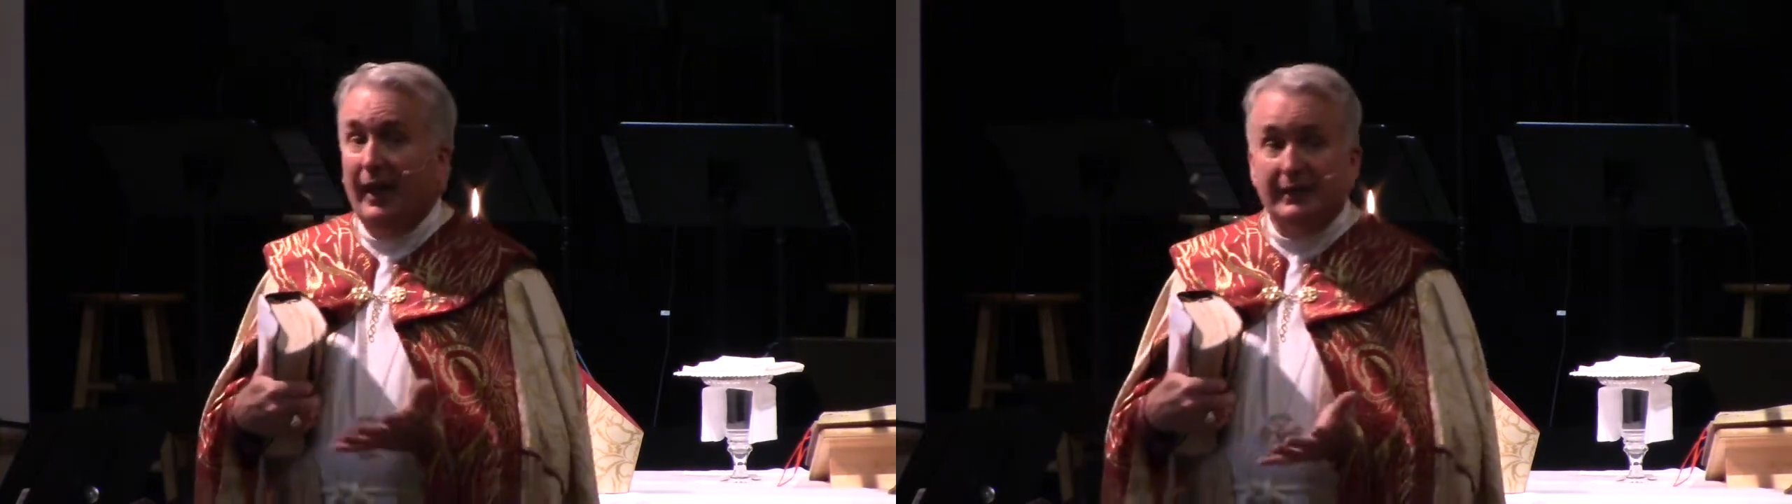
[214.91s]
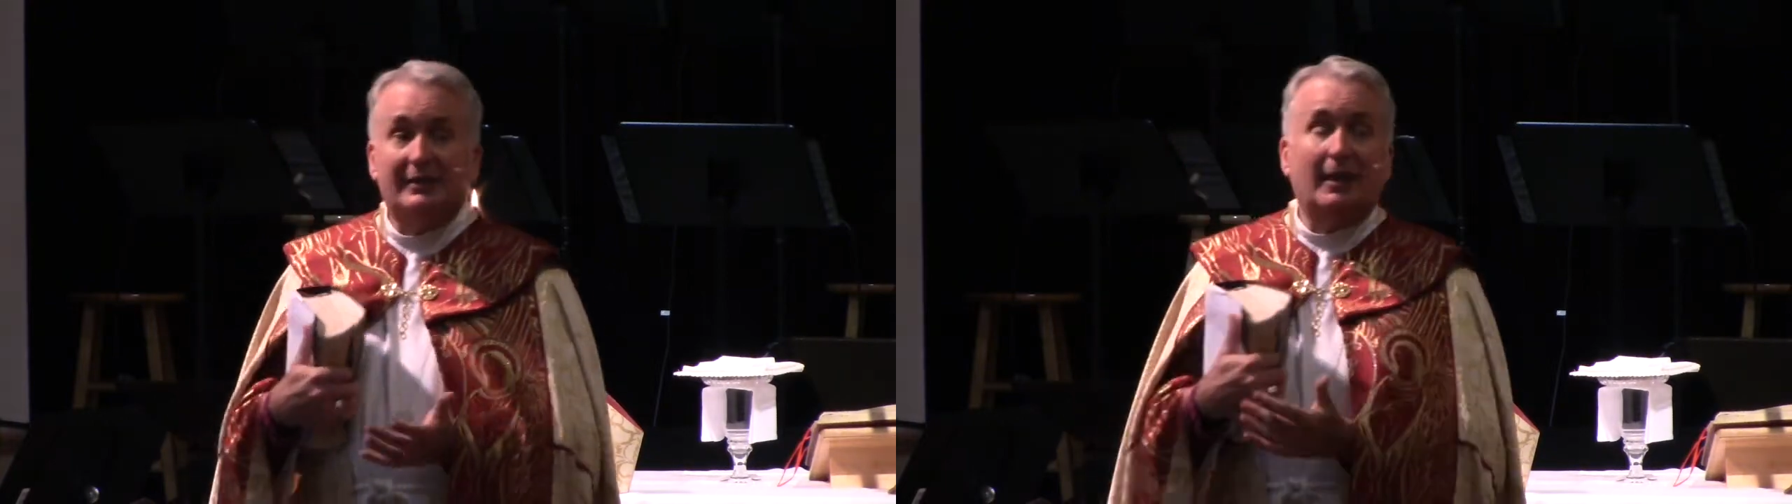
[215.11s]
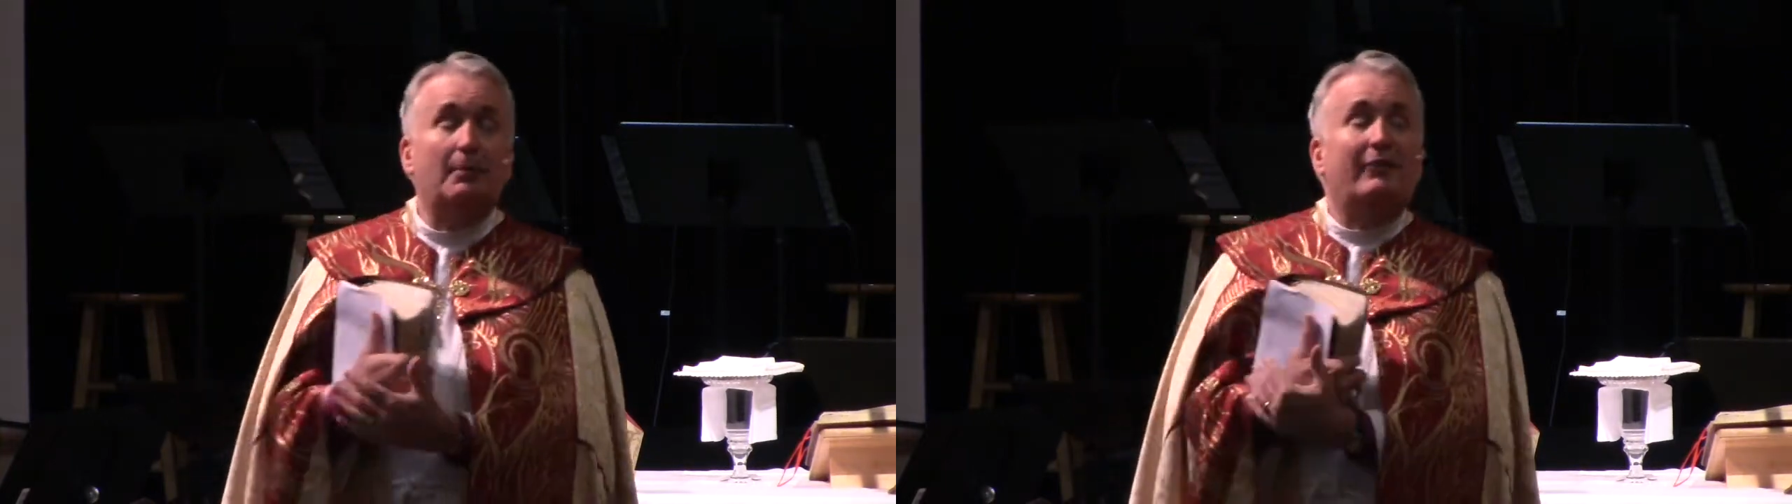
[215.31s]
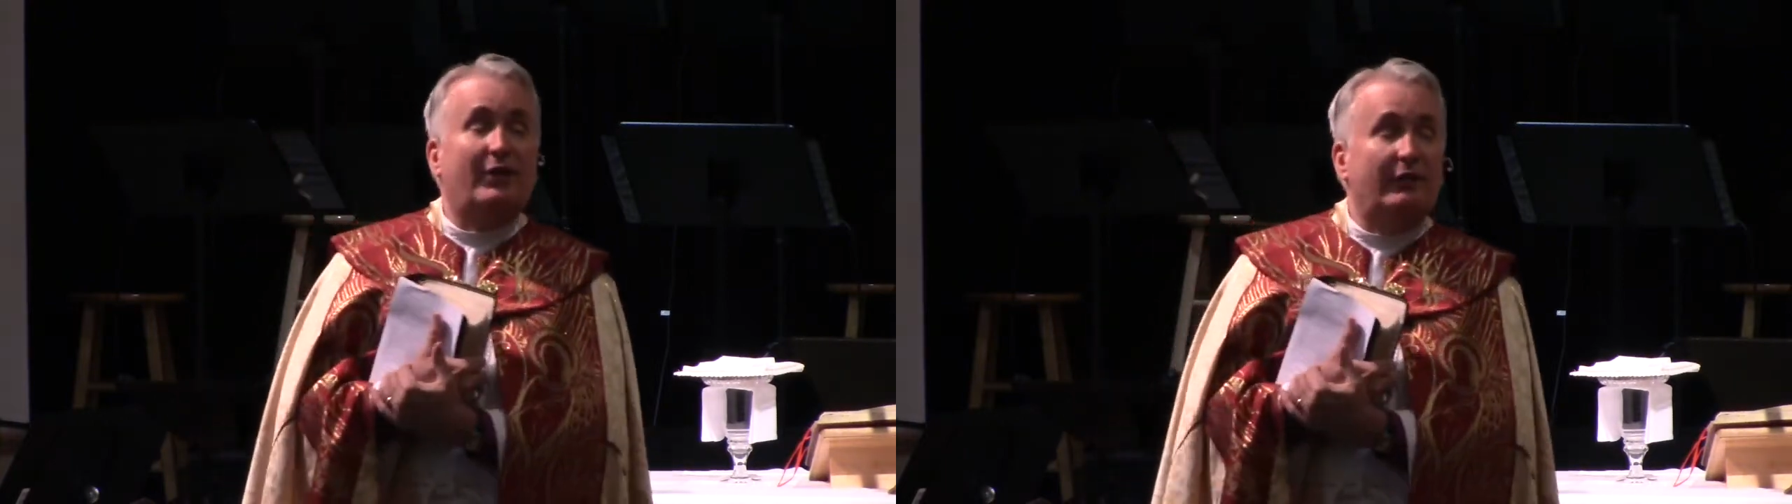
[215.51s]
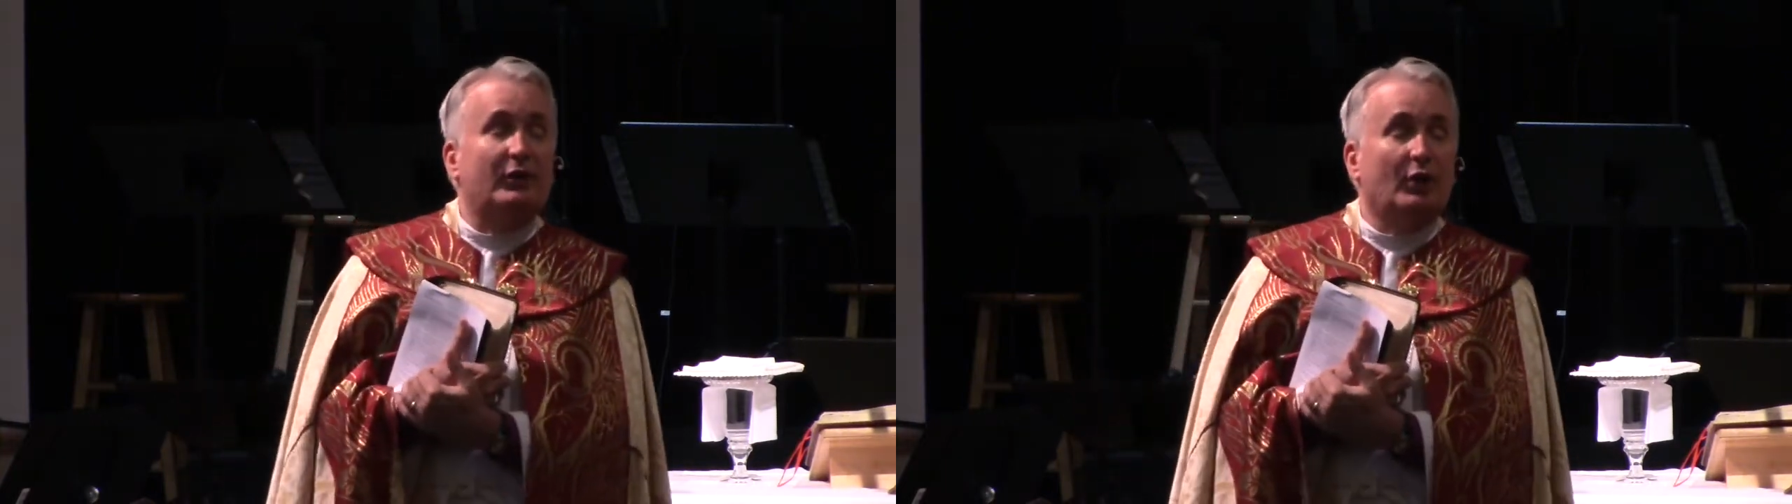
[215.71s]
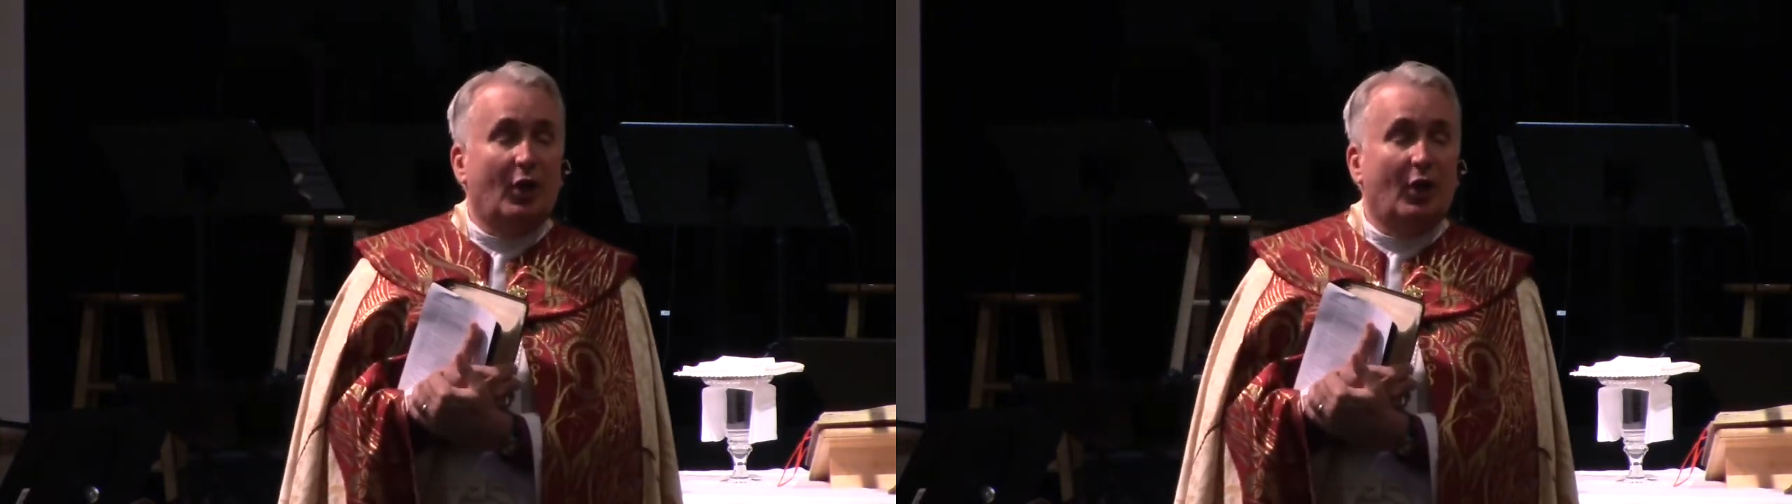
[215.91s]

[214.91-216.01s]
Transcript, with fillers: and some have even